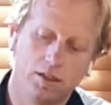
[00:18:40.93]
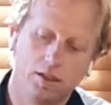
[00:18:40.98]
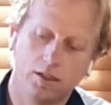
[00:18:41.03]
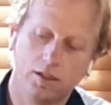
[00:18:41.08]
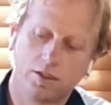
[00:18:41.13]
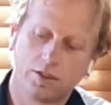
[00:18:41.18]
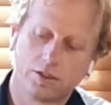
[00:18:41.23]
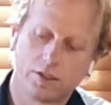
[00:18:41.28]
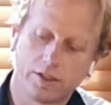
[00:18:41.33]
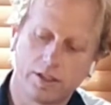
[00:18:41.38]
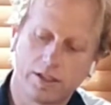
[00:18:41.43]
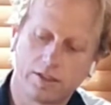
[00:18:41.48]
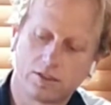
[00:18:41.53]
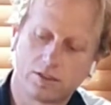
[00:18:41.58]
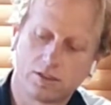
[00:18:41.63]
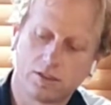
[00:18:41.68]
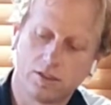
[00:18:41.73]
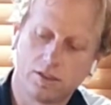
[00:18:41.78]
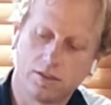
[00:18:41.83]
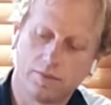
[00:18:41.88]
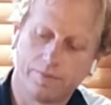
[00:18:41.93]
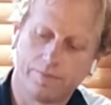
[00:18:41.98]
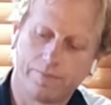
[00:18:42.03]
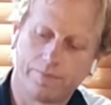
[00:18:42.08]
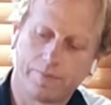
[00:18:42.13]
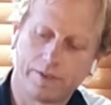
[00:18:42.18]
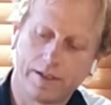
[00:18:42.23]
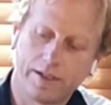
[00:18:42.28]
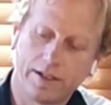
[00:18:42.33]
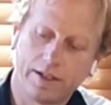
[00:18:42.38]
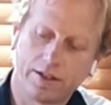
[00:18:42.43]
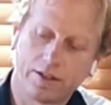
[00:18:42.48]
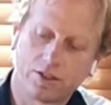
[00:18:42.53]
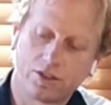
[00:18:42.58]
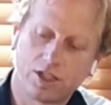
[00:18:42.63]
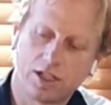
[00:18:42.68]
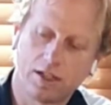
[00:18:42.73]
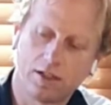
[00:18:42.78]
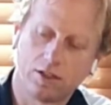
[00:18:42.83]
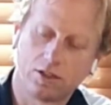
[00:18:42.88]
So that's another
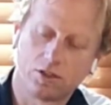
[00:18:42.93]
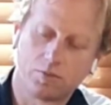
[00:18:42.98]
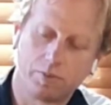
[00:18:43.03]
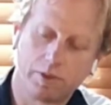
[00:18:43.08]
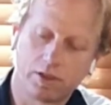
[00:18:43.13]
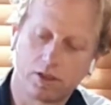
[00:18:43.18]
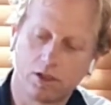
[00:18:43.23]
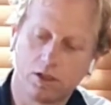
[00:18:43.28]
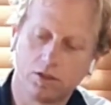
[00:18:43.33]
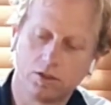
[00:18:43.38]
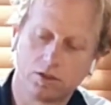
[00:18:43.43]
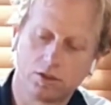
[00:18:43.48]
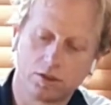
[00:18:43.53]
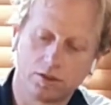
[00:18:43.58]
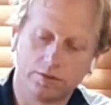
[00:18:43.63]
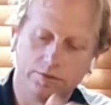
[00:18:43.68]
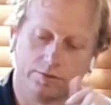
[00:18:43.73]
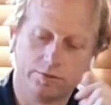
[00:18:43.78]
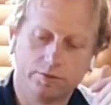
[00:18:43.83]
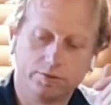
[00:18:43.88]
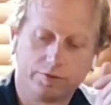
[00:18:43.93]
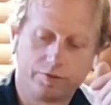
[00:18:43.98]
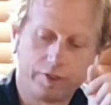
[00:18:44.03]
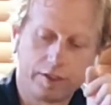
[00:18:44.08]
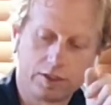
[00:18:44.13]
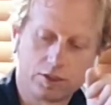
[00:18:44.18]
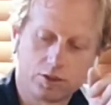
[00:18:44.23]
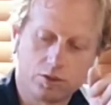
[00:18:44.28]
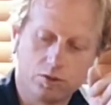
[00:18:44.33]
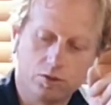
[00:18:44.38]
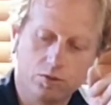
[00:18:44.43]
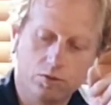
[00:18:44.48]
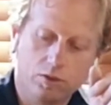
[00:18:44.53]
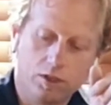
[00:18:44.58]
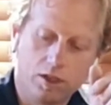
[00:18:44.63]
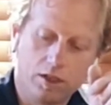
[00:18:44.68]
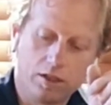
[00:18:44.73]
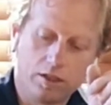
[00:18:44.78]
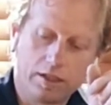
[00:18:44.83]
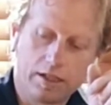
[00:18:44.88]
challenge, because Festool
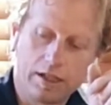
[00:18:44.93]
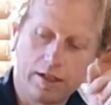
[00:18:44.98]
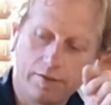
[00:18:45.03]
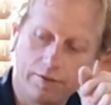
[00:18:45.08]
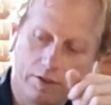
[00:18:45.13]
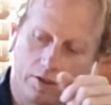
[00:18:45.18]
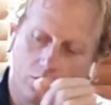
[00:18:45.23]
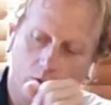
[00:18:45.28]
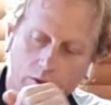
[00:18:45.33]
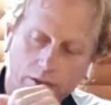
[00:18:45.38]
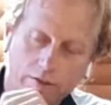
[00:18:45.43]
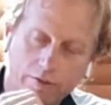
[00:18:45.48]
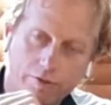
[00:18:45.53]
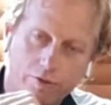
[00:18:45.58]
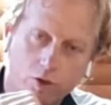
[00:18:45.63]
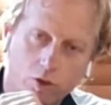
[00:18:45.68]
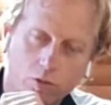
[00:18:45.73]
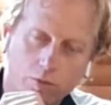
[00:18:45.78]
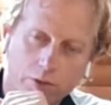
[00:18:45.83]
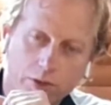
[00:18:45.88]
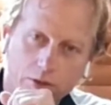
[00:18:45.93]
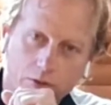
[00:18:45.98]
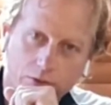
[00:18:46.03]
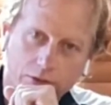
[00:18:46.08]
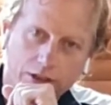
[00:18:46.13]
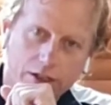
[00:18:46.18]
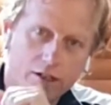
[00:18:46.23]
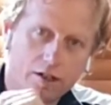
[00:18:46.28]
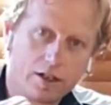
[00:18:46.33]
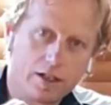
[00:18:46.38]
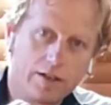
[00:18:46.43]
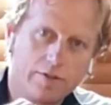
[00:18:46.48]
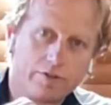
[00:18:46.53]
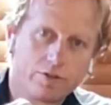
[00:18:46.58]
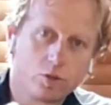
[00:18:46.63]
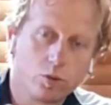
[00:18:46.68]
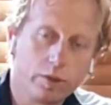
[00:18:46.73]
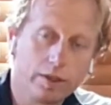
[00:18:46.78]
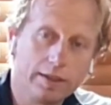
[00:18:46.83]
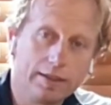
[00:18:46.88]
only have a 24mm, they don't have
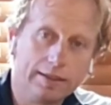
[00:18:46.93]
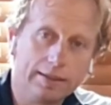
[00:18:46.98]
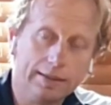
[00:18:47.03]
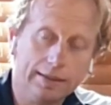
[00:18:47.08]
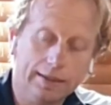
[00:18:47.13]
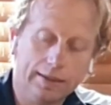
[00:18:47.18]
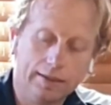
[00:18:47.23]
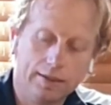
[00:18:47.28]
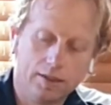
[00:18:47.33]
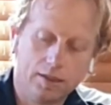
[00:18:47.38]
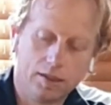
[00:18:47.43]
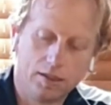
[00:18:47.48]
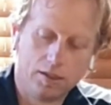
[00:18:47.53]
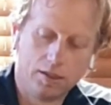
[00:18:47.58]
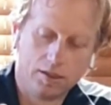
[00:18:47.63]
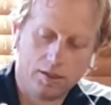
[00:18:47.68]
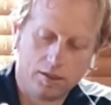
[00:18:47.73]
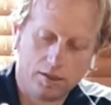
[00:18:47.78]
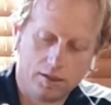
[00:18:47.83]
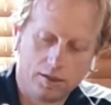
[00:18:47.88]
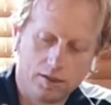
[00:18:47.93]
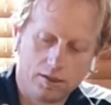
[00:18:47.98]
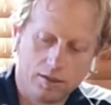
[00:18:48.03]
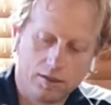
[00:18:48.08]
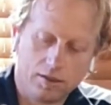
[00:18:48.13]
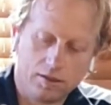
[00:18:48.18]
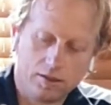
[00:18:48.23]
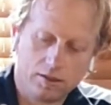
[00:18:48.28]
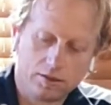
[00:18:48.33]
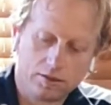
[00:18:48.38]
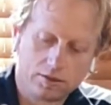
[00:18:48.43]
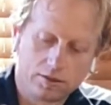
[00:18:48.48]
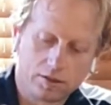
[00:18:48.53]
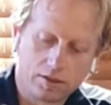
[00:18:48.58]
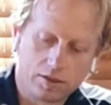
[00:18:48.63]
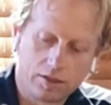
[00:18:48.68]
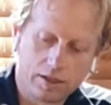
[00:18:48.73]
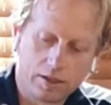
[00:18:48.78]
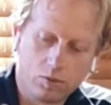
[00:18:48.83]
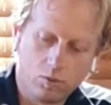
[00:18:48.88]
20. So
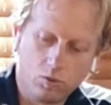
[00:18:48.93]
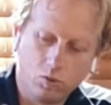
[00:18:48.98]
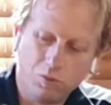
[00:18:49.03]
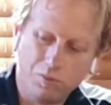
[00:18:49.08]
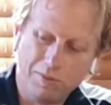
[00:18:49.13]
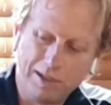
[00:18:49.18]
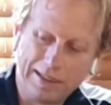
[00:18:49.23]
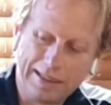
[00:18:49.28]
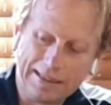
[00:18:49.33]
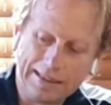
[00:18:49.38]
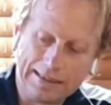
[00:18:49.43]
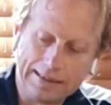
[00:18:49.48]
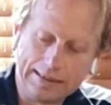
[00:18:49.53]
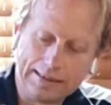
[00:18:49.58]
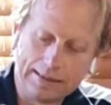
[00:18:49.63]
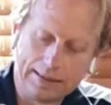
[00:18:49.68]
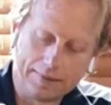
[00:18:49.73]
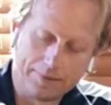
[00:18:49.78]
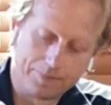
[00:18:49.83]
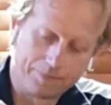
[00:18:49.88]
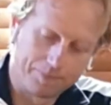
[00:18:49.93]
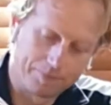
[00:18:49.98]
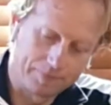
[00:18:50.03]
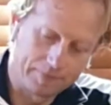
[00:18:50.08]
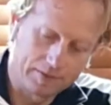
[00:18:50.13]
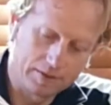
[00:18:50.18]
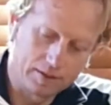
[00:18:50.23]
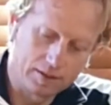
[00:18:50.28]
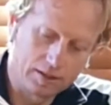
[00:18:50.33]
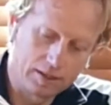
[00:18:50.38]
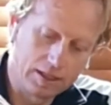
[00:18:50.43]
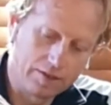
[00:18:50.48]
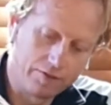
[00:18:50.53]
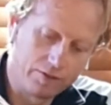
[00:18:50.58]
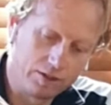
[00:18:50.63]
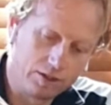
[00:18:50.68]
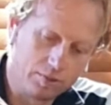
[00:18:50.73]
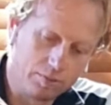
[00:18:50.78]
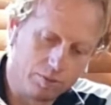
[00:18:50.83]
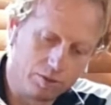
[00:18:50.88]
that will mean
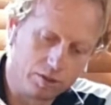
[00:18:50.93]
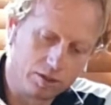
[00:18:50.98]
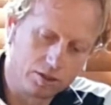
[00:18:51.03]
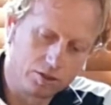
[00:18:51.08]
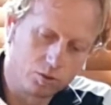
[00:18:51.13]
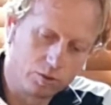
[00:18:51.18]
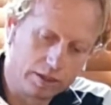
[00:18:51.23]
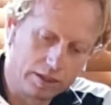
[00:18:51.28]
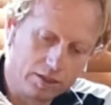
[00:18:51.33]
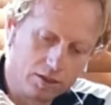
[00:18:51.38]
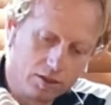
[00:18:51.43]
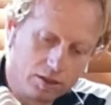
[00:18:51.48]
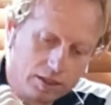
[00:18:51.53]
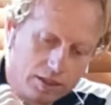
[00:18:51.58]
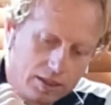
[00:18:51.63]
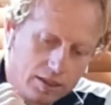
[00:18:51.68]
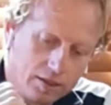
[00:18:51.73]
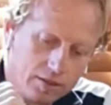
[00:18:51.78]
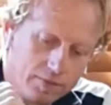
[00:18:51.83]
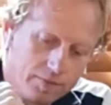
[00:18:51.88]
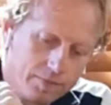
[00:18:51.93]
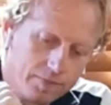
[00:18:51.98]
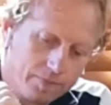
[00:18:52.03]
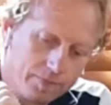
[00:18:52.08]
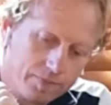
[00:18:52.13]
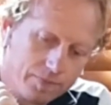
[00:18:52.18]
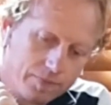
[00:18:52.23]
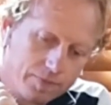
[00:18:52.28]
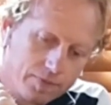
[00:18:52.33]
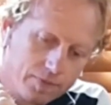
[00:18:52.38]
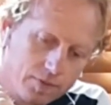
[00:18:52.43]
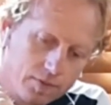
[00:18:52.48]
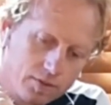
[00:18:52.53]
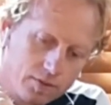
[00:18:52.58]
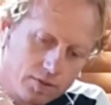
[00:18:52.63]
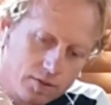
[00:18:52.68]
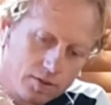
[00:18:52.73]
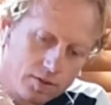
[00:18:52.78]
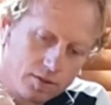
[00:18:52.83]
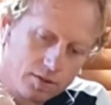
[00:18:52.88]
having to put a 20 on here.
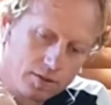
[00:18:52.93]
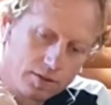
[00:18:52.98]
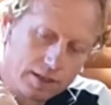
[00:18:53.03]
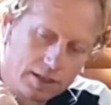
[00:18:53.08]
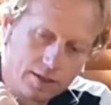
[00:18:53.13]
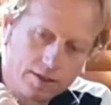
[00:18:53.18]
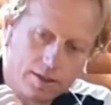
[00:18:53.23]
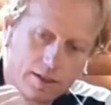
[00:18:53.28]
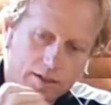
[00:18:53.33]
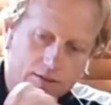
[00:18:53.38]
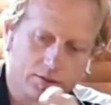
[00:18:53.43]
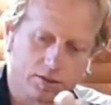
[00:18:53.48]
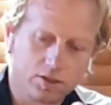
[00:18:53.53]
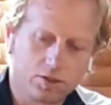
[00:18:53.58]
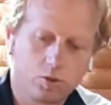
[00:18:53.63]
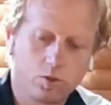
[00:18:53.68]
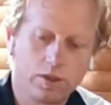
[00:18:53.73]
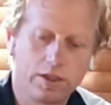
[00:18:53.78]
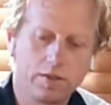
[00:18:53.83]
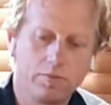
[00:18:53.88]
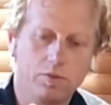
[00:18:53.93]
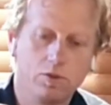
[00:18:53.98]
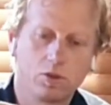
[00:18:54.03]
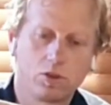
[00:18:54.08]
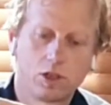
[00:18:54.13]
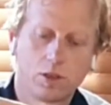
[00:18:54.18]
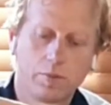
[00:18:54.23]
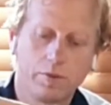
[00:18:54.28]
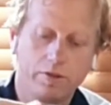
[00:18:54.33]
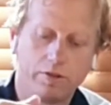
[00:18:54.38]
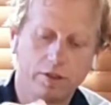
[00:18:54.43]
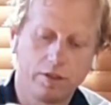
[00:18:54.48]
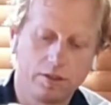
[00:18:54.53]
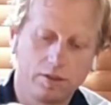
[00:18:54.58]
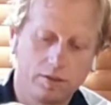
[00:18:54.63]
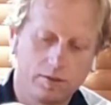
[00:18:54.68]
That's a 20mm copy ring.